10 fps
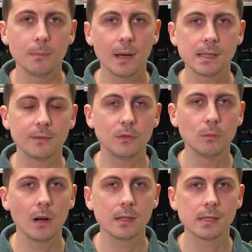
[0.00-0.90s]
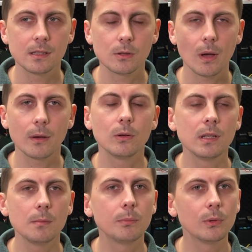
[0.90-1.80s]
past few months, so I
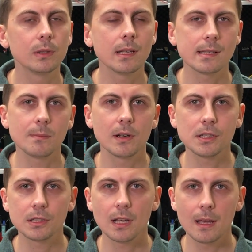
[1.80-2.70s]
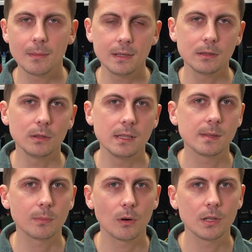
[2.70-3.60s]
couldn't put as much time into
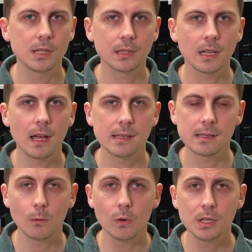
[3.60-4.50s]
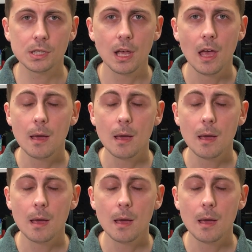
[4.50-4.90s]
this project as I wished,